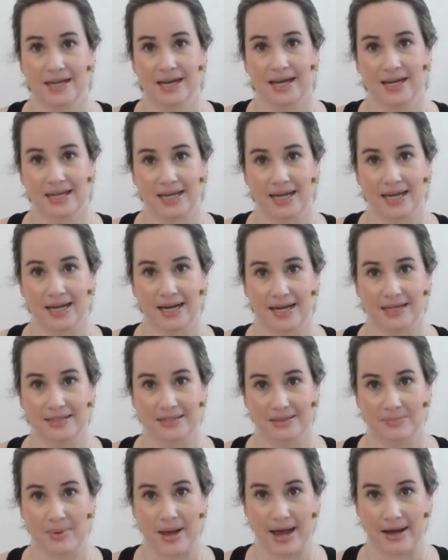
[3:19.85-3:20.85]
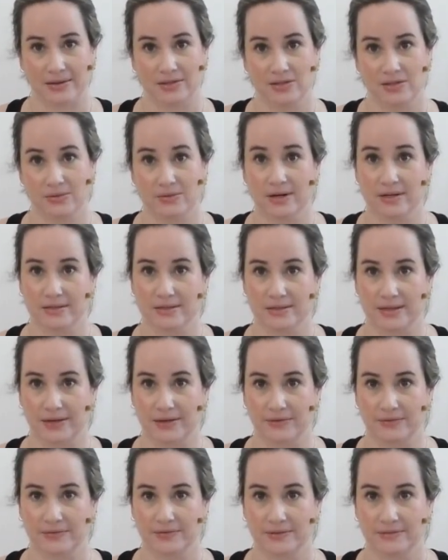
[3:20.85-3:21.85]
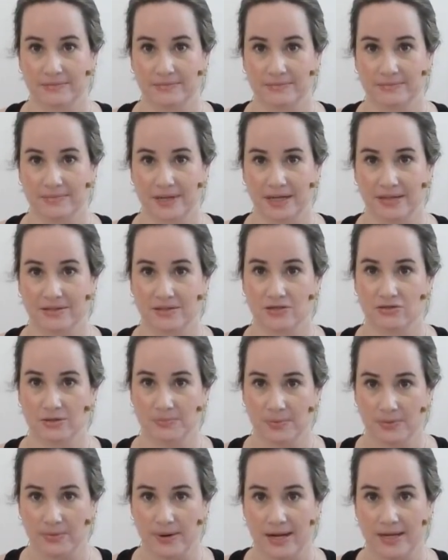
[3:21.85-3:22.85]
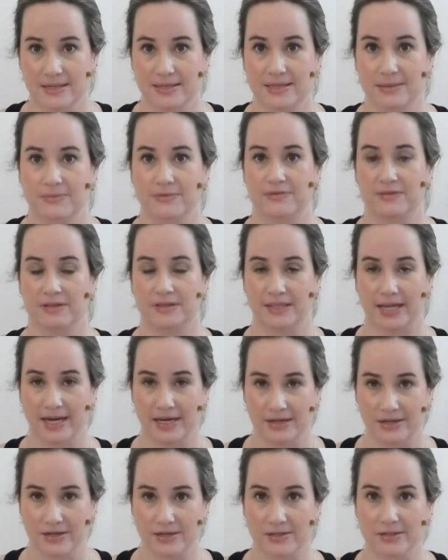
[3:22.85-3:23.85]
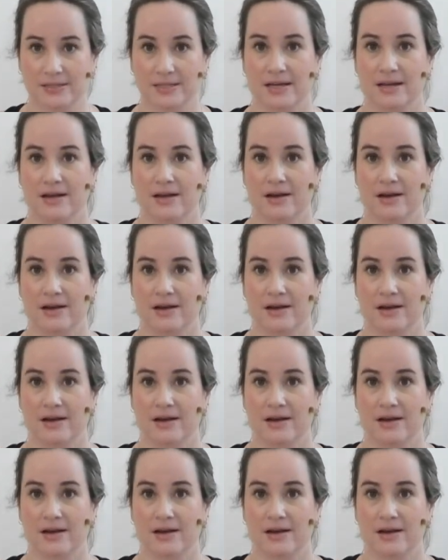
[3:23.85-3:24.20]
and get connected back to ourselves and strip away some of the layers